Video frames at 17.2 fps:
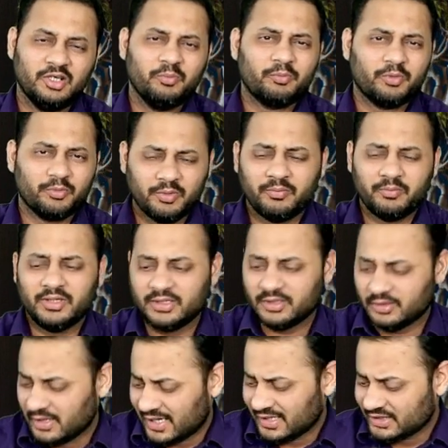probably the
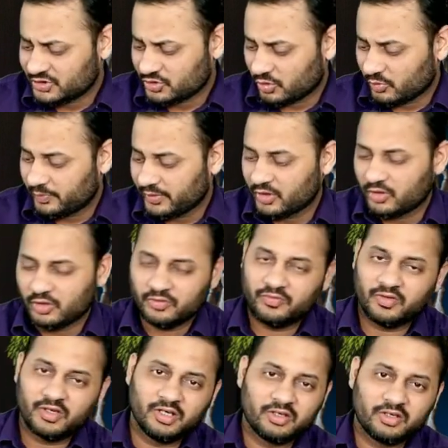last topic
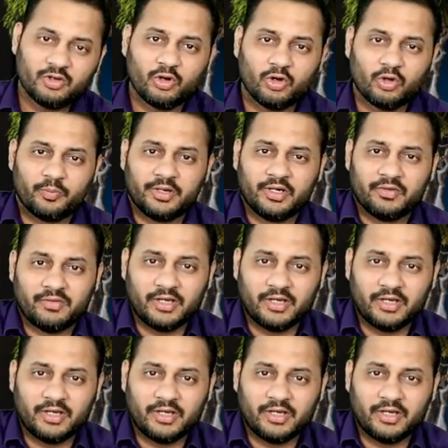of our corporate